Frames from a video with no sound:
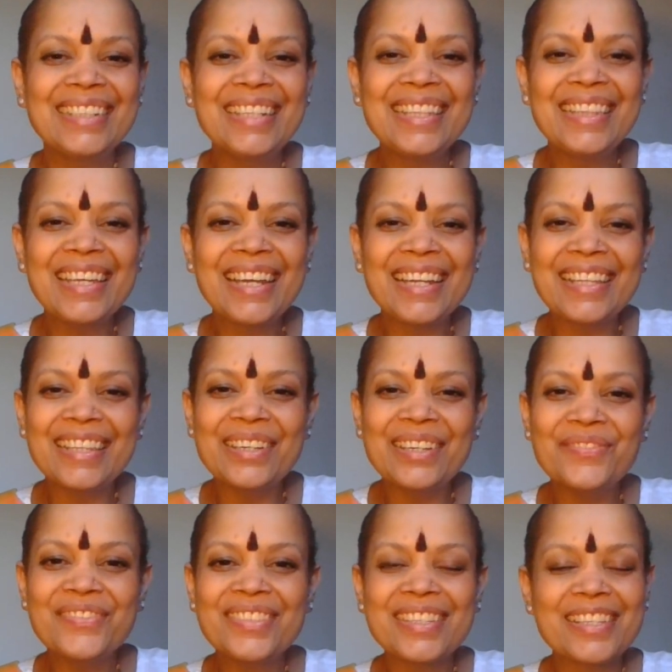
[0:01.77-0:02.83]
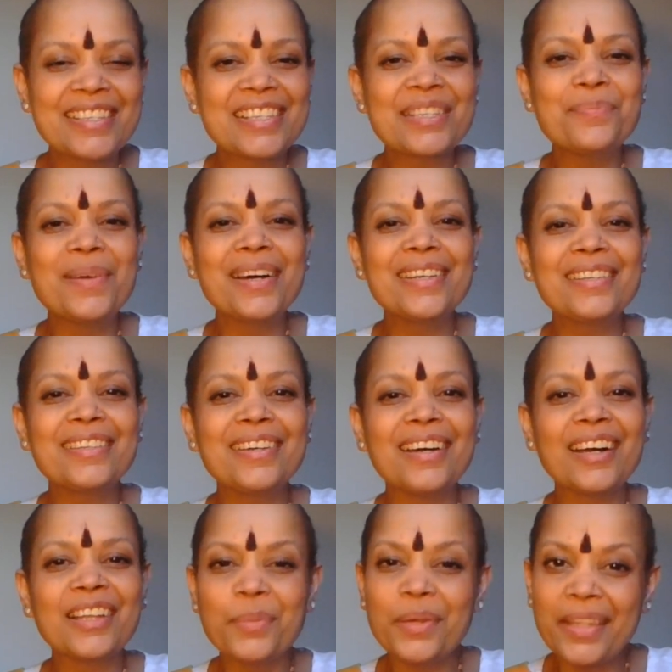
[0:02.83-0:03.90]
Nithyanandam, this is Ma
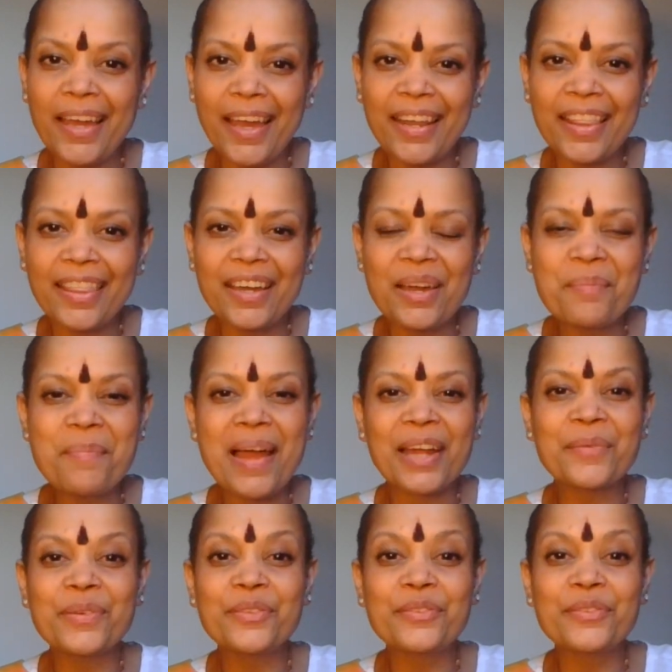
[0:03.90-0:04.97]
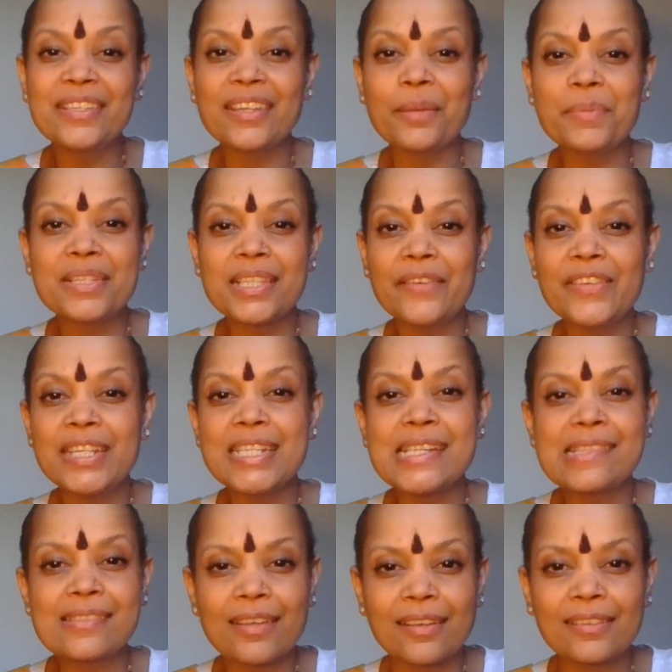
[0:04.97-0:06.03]
Atmadayananda, back with the reason number
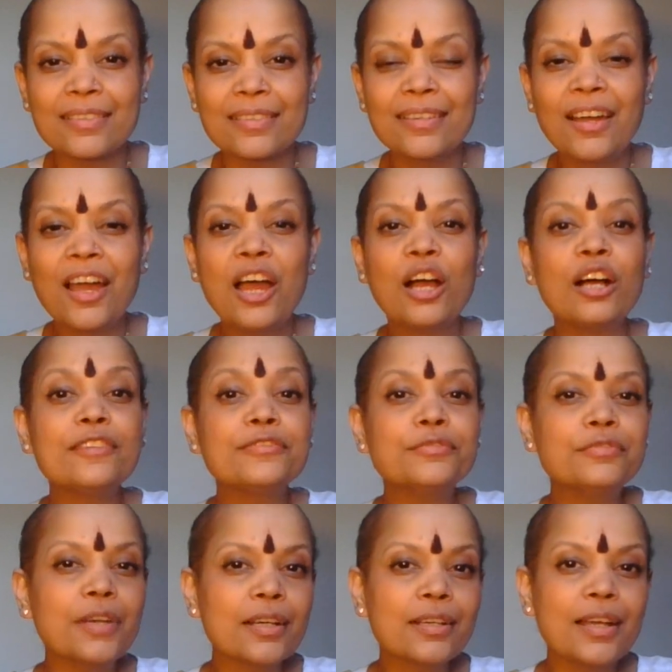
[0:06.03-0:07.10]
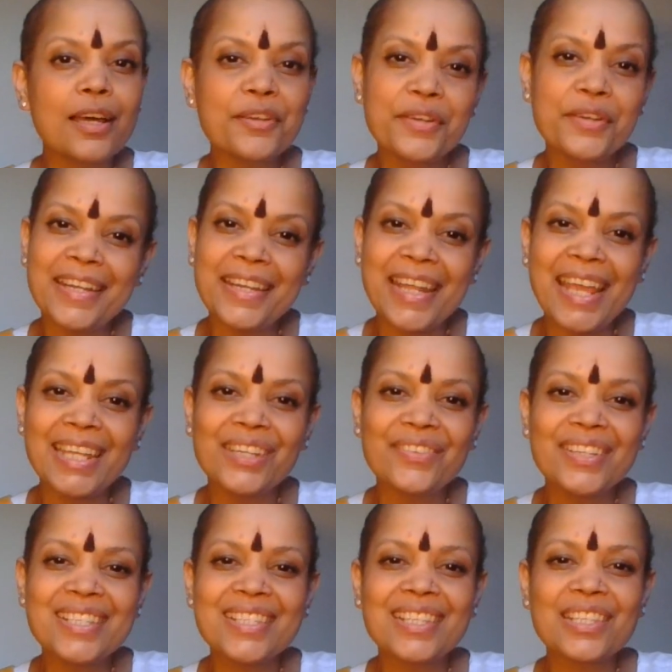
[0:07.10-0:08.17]
76 of
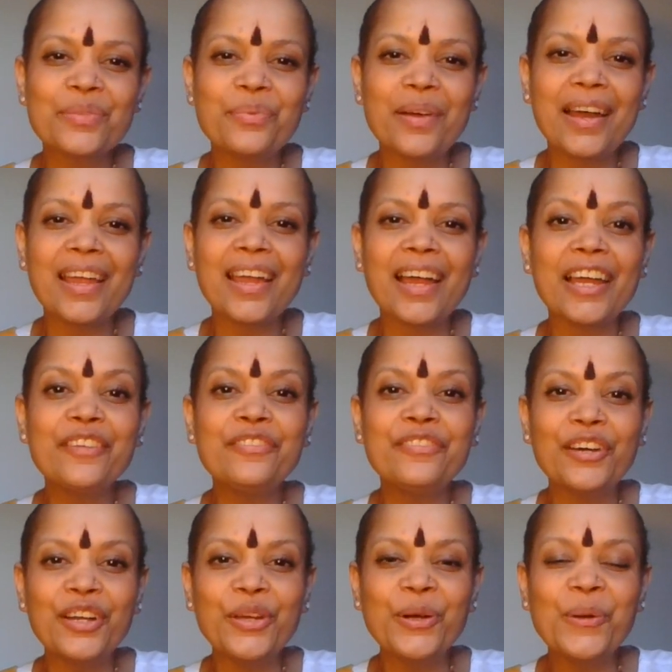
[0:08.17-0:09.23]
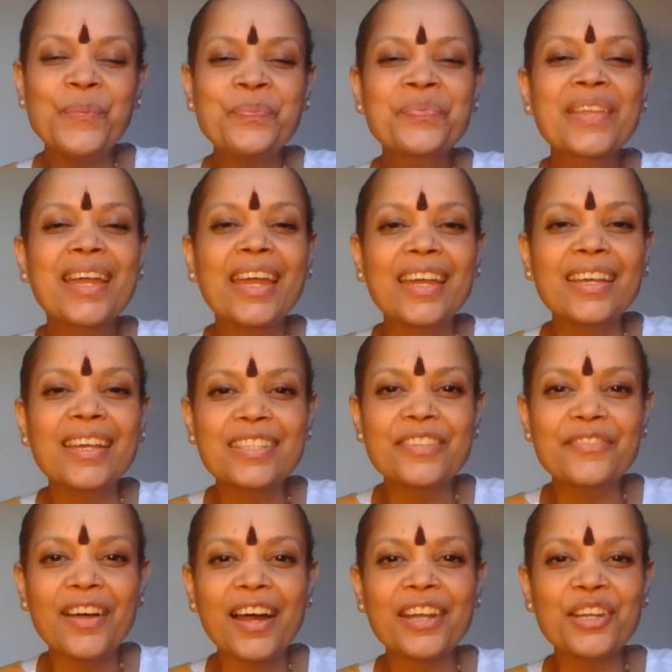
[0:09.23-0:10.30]
108 reasons why I follow His
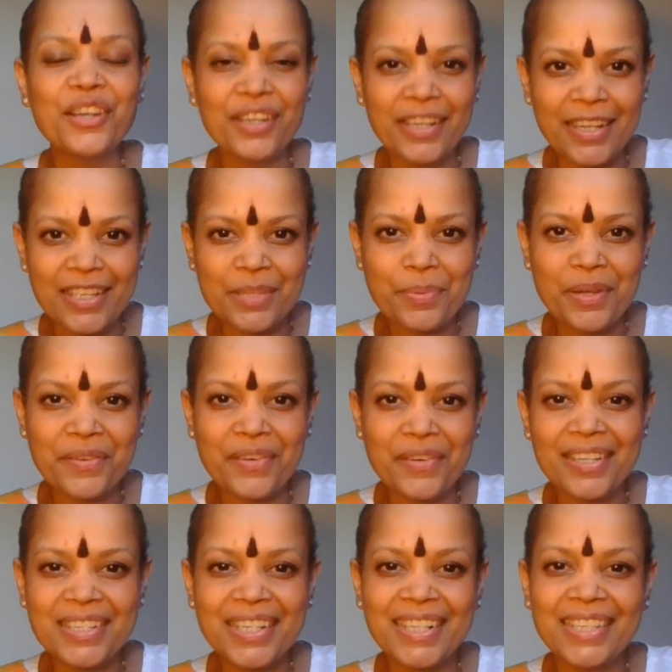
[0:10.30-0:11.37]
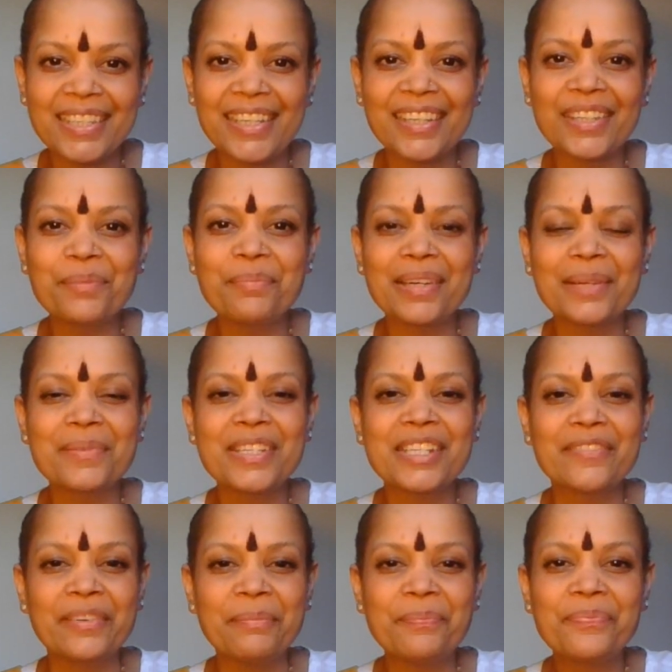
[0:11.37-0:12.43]
Divine Holiness Bhagavan Sri Nithyananda
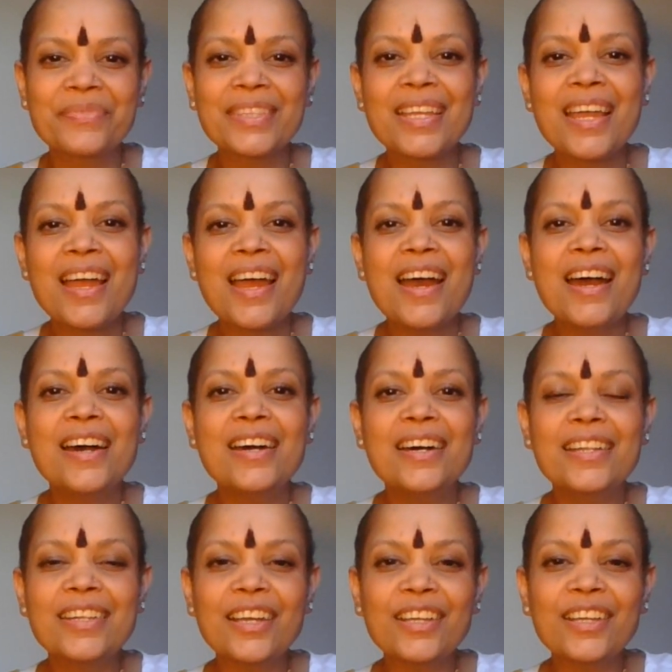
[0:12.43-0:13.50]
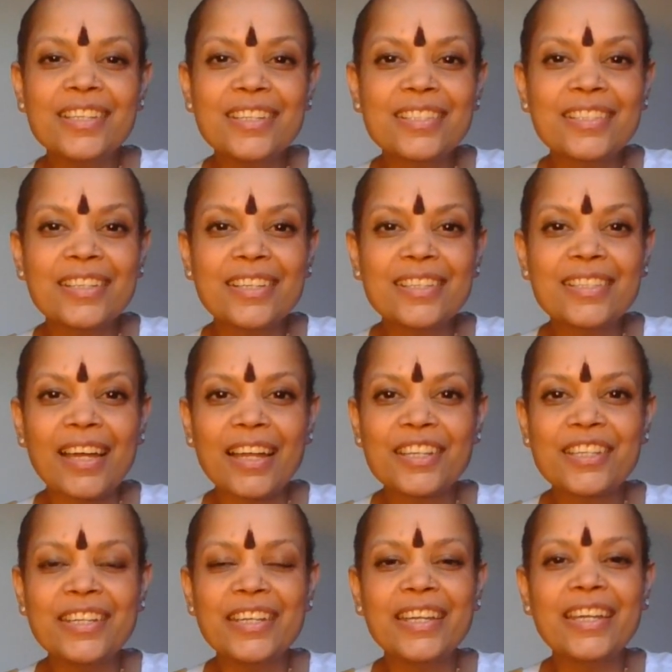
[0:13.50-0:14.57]
Paramashivam. Now this is
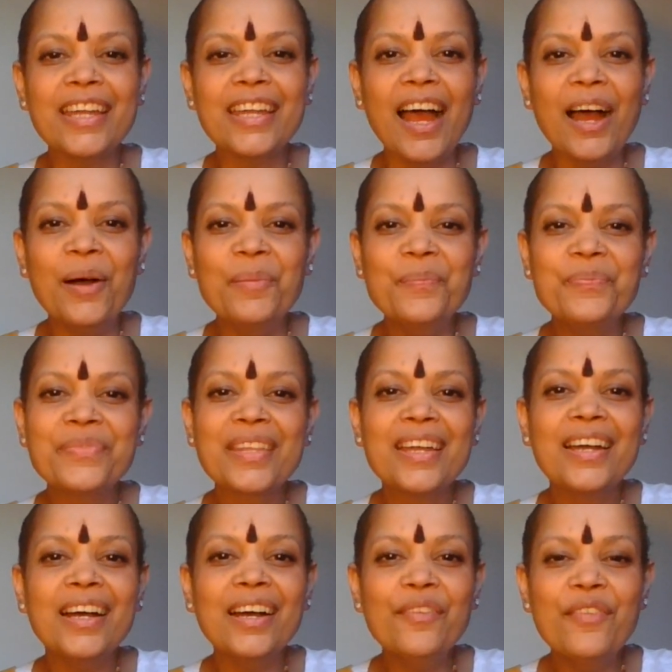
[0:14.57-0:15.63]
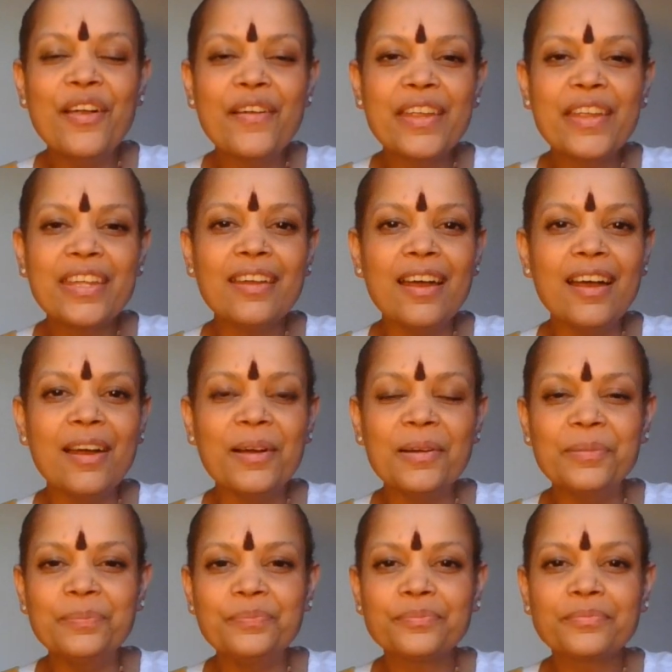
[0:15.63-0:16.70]
actually something
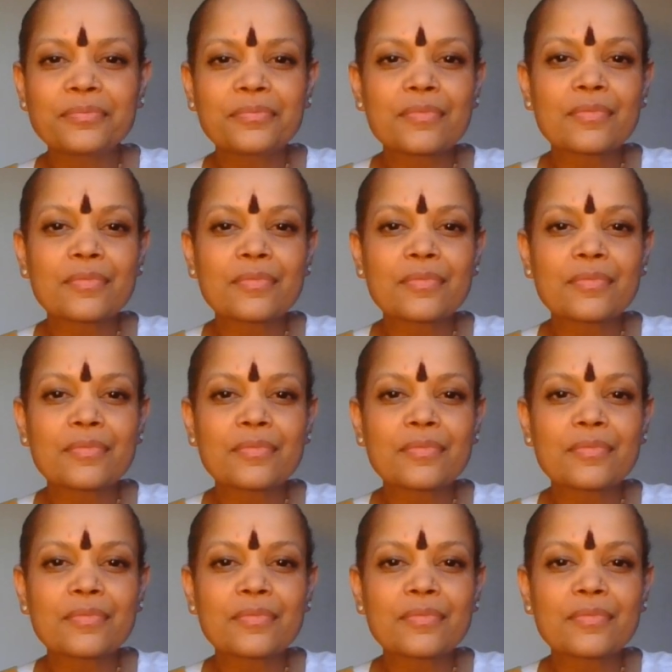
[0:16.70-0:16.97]
that